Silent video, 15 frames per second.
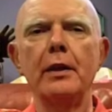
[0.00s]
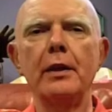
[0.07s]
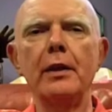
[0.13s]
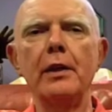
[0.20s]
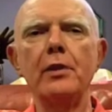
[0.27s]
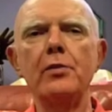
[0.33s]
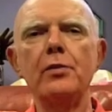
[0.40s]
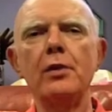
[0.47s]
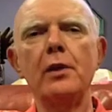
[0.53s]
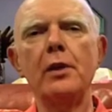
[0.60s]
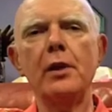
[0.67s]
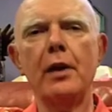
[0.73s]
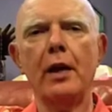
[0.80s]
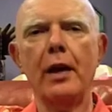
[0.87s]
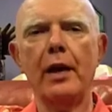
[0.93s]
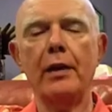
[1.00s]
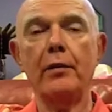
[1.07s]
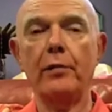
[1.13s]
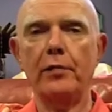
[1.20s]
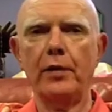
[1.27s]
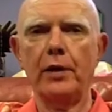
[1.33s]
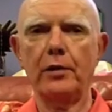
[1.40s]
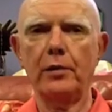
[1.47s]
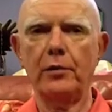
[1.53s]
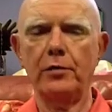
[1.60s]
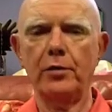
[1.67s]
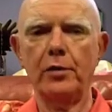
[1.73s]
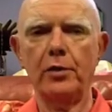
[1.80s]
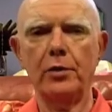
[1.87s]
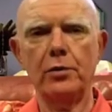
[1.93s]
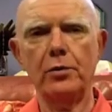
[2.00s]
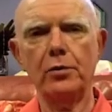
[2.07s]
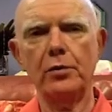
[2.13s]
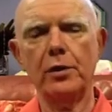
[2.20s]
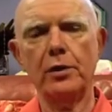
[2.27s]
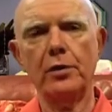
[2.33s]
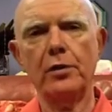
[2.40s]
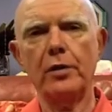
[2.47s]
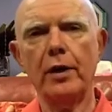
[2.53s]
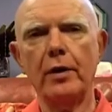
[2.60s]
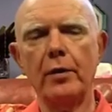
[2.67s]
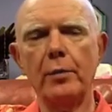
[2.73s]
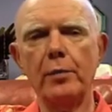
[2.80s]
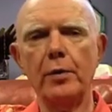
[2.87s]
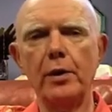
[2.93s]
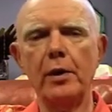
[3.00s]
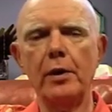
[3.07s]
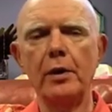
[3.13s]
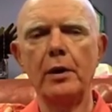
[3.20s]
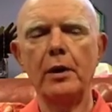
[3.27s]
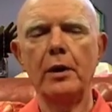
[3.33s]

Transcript: easy and effective to use in therapy,